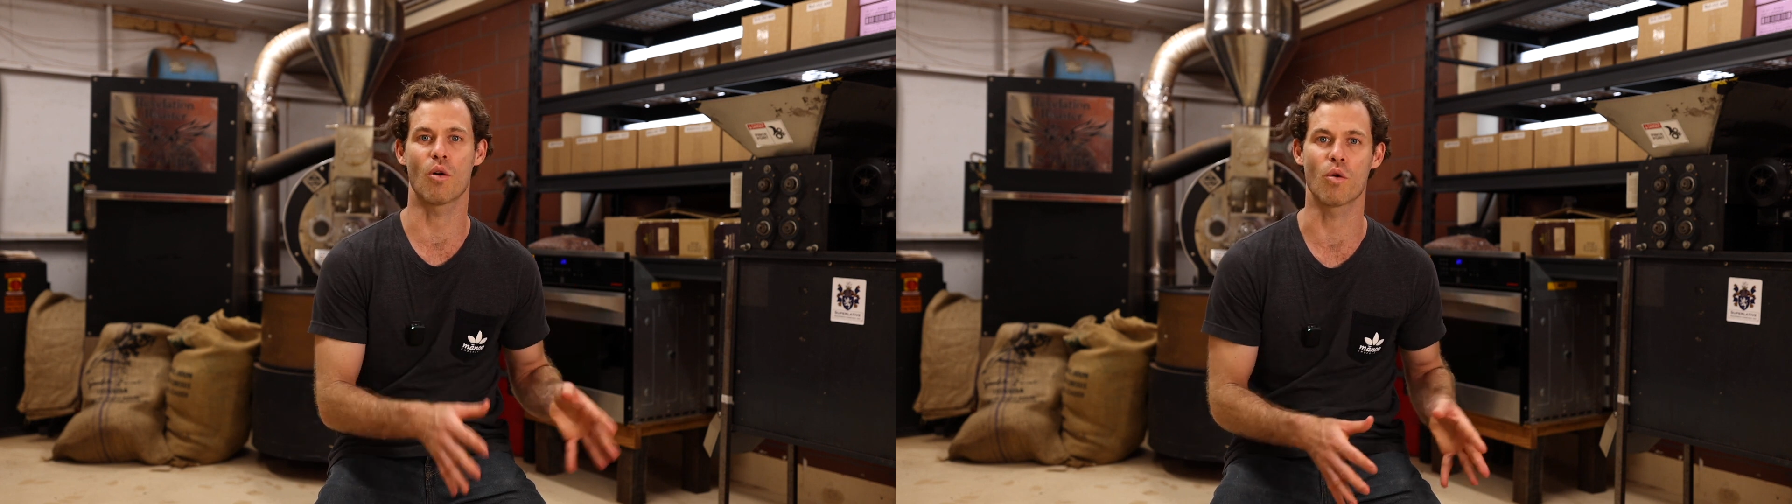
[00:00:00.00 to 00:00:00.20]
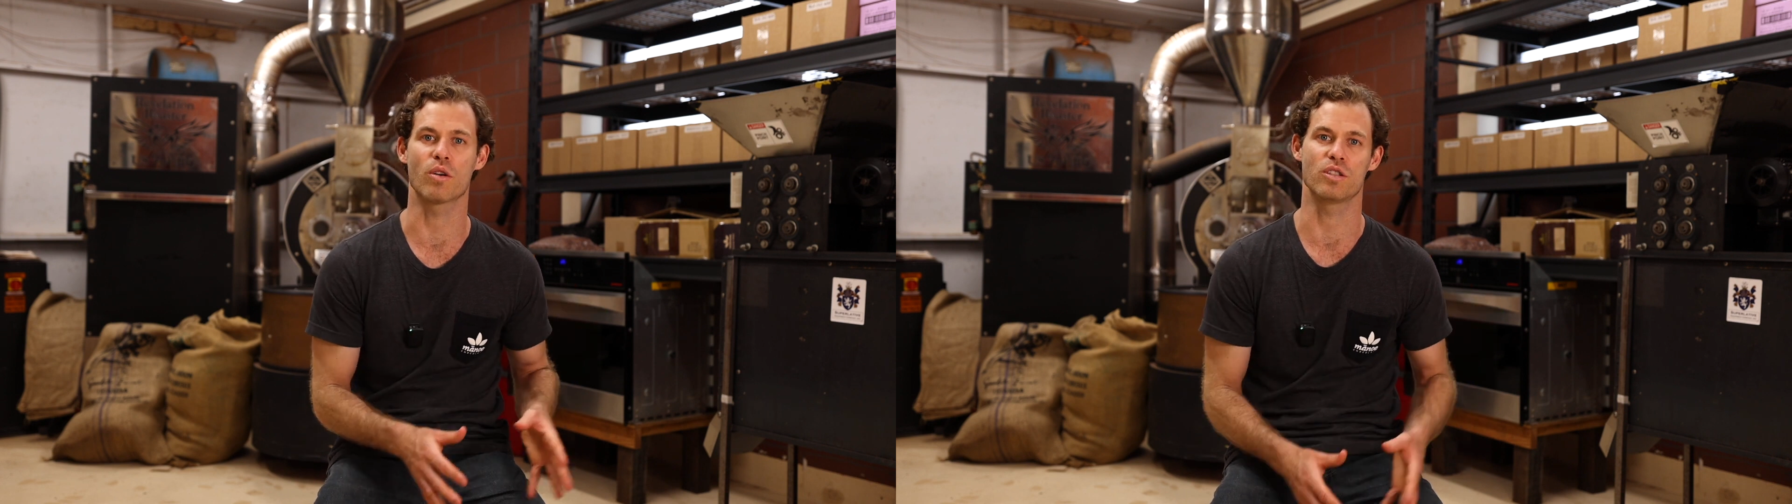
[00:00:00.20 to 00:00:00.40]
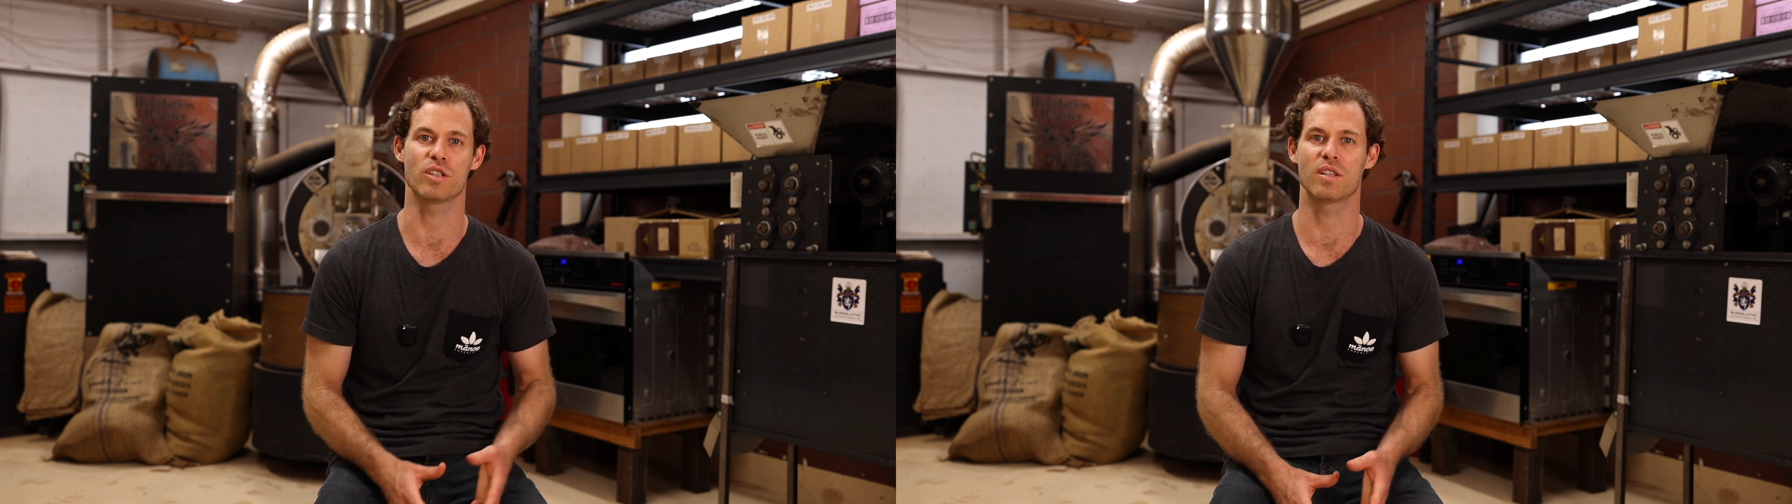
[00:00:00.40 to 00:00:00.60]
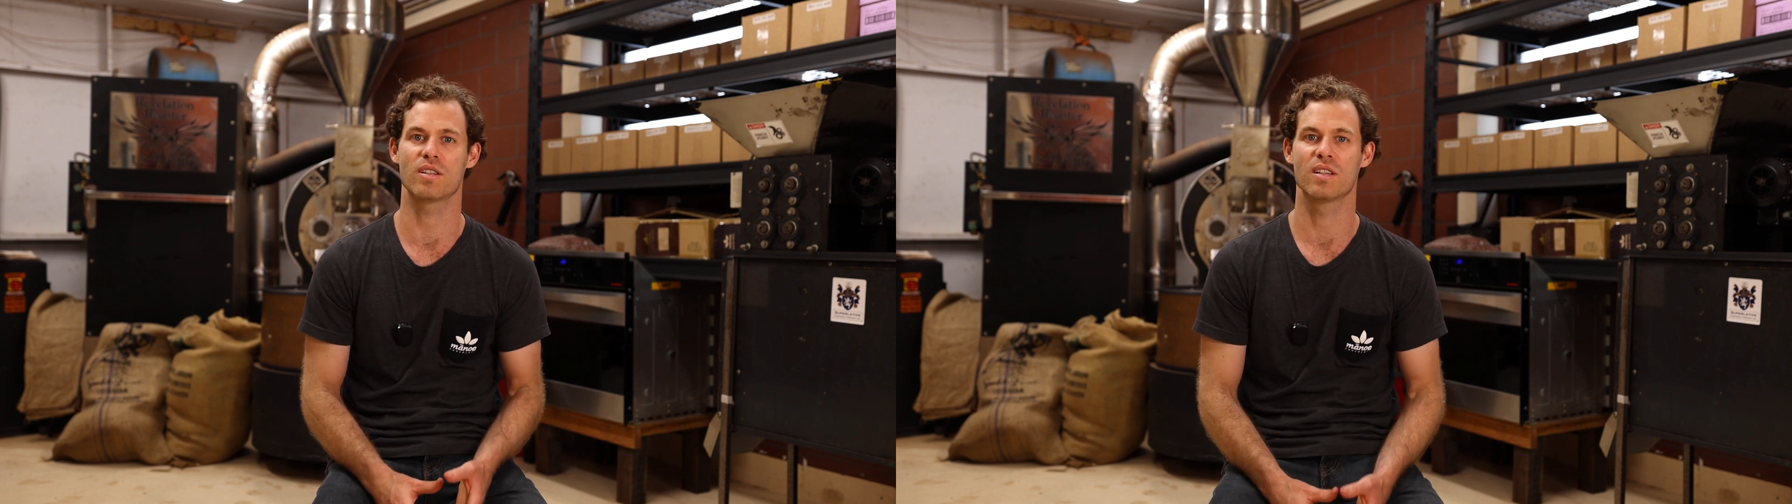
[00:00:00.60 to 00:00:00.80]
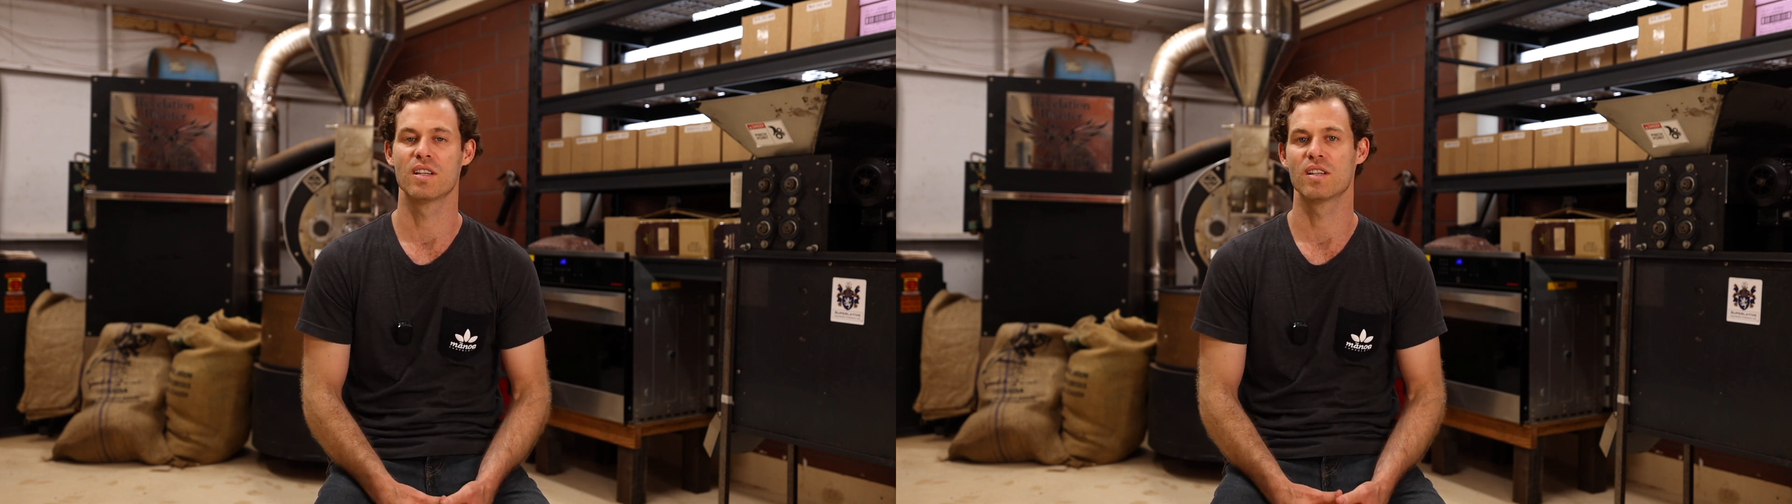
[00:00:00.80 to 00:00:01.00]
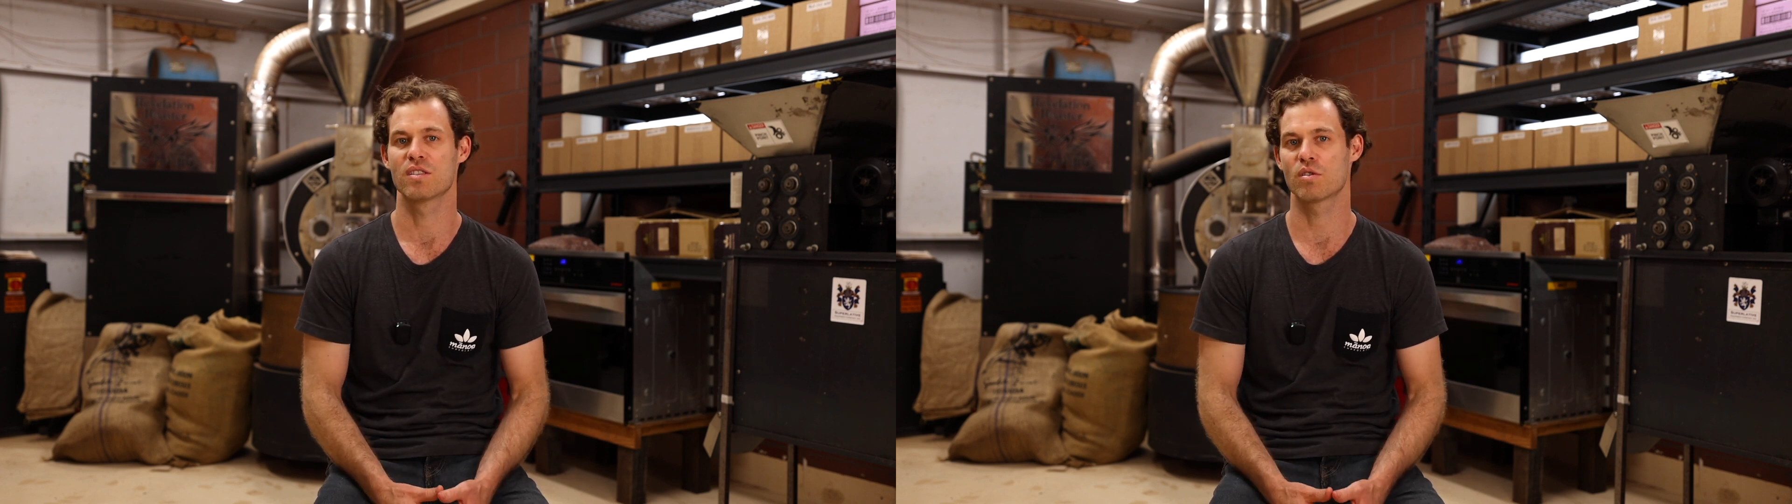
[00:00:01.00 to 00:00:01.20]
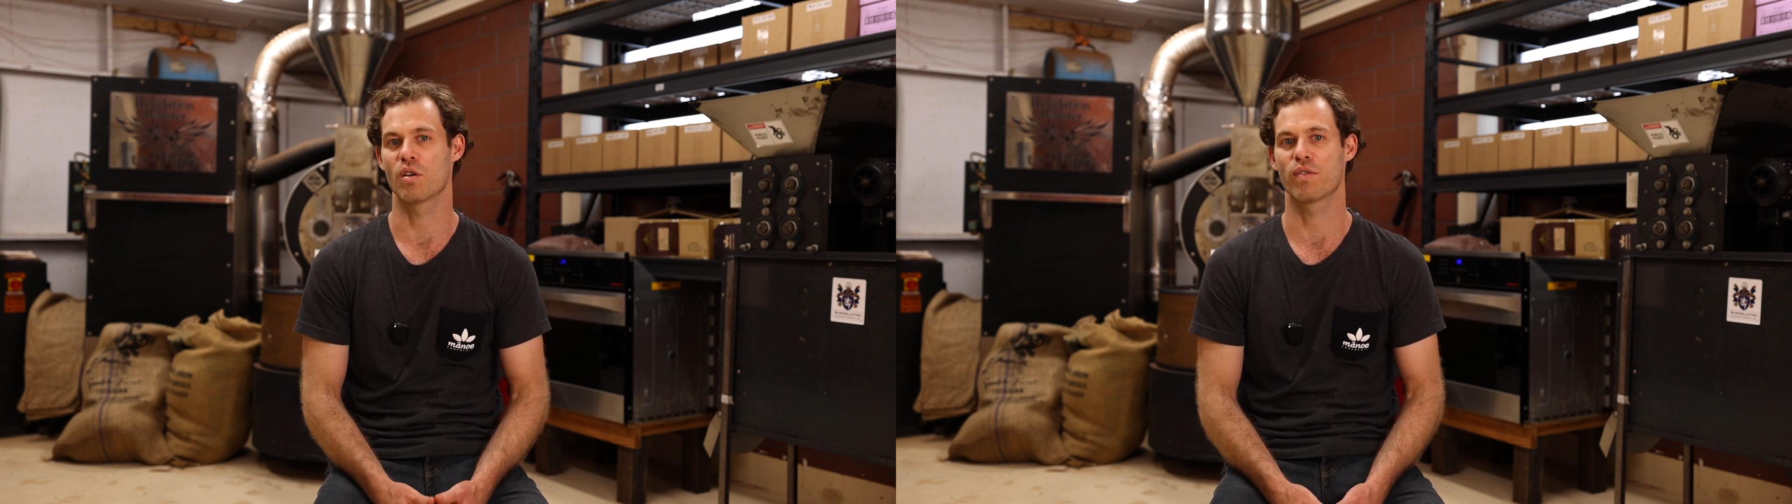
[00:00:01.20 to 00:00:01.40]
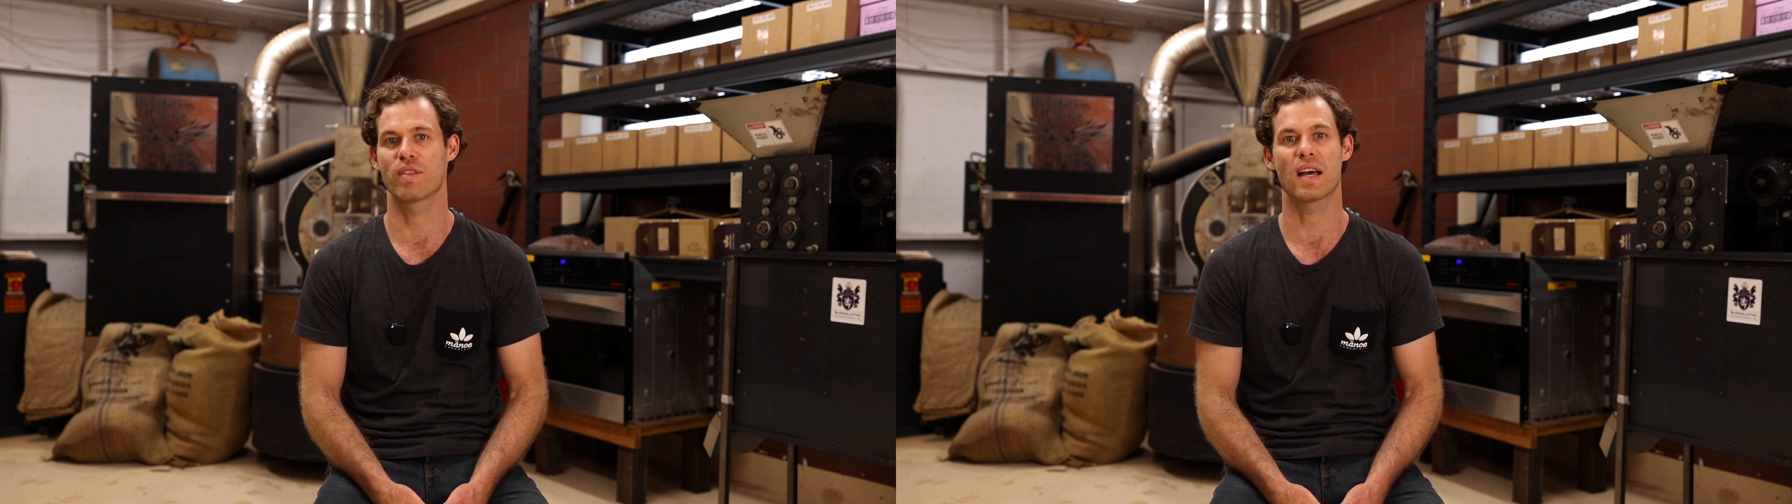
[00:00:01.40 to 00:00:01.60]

origin. So, if